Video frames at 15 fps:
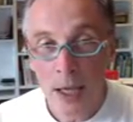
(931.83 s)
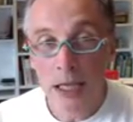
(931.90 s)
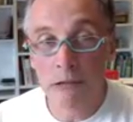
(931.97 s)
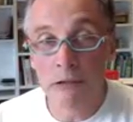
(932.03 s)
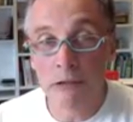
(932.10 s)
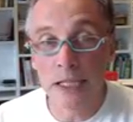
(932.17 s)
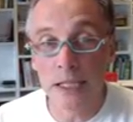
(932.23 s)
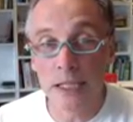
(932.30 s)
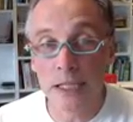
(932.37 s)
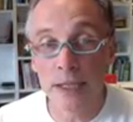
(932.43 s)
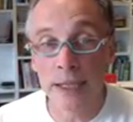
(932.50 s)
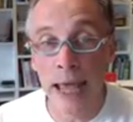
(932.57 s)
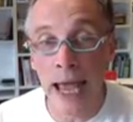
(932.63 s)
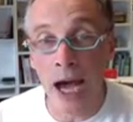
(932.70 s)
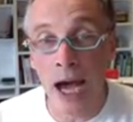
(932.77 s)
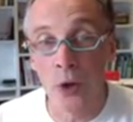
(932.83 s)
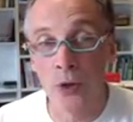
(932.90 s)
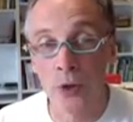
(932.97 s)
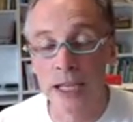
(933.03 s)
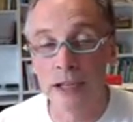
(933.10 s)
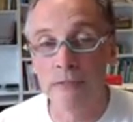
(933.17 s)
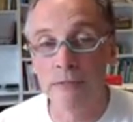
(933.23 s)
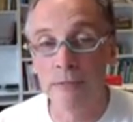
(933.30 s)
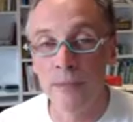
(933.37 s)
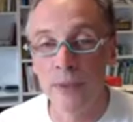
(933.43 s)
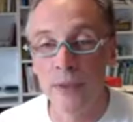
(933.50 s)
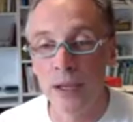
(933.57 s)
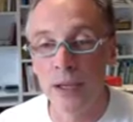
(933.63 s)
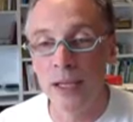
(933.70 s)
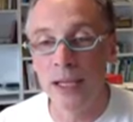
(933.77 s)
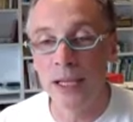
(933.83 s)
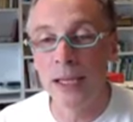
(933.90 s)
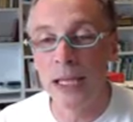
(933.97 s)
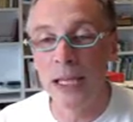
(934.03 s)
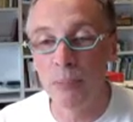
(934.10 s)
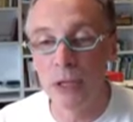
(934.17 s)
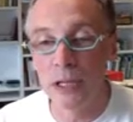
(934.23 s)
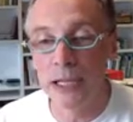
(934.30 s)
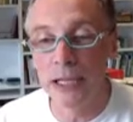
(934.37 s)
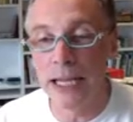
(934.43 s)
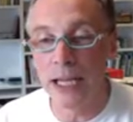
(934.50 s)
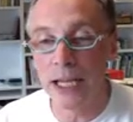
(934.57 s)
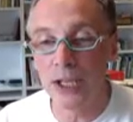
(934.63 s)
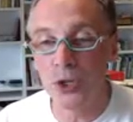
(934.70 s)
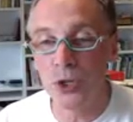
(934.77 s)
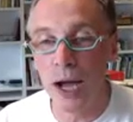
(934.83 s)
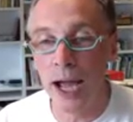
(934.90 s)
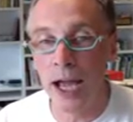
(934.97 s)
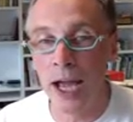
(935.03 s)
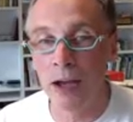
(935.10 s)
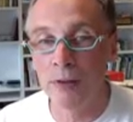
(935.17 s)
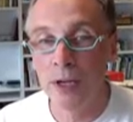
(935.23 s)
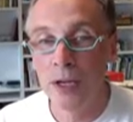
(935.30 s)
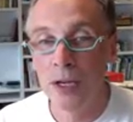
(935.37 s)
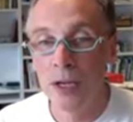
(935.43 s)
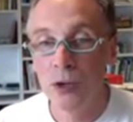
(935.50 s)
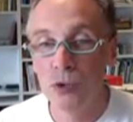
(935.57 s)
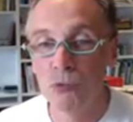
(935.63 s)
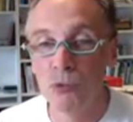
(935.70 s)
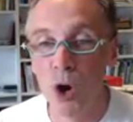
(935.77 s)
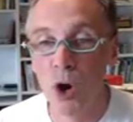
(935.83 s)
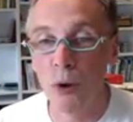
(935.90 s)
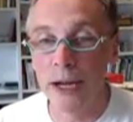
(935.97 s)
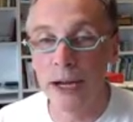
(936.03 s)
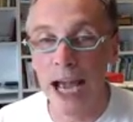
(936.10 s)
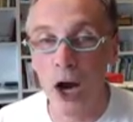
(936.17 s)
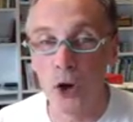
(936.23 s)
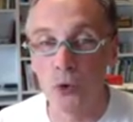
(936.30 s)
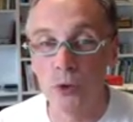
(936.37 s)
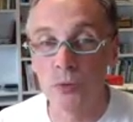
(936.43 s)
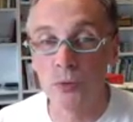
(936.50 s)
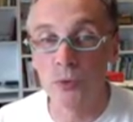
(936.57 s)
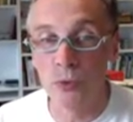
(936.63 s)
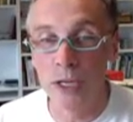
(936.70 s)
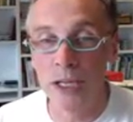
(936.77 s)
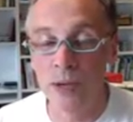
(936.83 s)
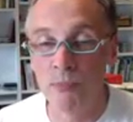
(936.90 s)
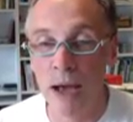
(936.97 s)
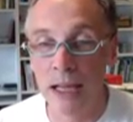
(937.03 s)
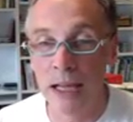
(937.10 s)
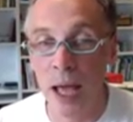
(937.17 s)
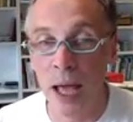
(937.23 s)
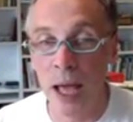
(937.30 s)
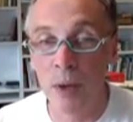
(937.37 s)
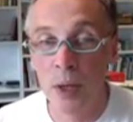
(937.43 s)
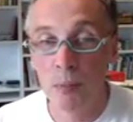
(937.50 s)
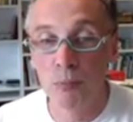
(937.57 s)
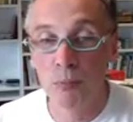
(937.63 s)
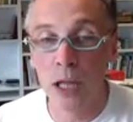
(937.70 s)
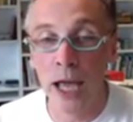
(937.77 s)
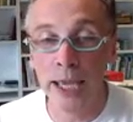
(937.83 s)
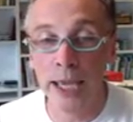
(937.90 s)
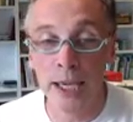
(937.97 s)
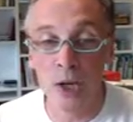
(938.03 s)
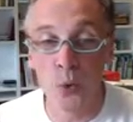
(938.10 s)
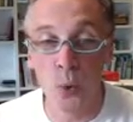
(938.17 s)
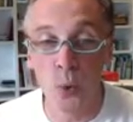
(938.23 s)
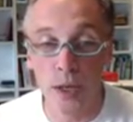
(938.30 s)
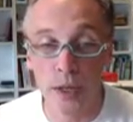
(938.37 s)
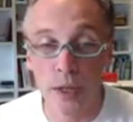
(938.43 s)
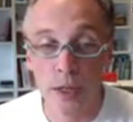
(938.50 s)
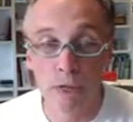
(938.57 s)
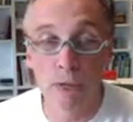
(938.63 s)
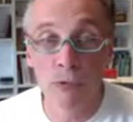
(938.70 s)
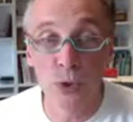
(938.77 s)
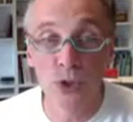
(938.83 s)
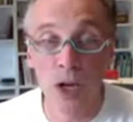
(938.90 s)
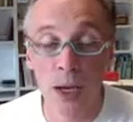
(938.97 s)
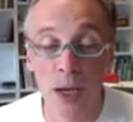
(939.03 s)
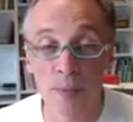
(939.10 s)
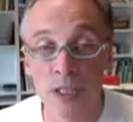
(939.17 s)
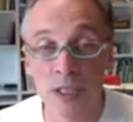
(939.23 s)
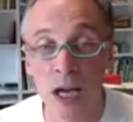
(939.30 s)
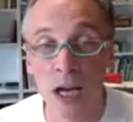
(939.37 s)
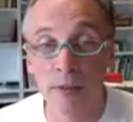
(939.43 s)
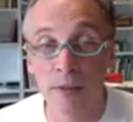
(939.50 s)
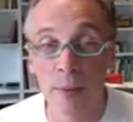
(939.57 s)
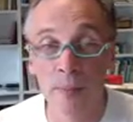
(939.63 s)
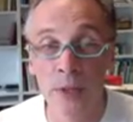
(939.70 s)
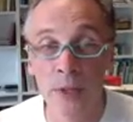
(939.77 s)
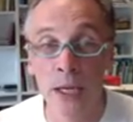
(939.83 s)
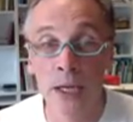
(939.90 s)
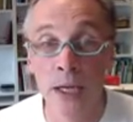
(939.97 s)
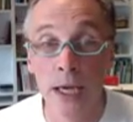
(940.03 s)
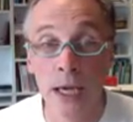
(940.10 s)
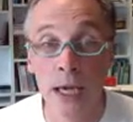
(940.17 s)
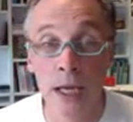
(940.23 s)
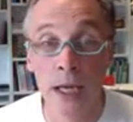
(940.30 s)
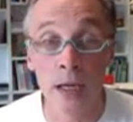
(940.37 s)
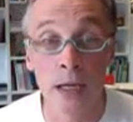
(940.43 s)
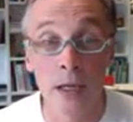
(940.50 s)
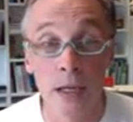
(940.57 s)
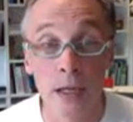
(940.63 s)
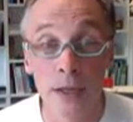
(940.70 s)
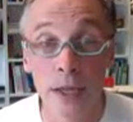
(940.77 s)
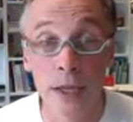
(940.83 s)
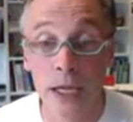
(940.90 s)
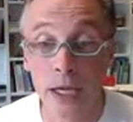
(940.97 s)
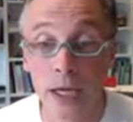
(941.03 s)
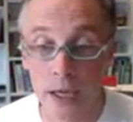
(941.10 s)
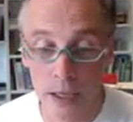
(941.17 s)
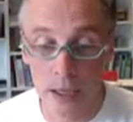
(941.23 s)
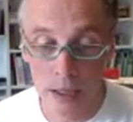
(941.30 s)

there is now the ability to have robotic algorithms written in MATLAB playing with real-time stuff happening in the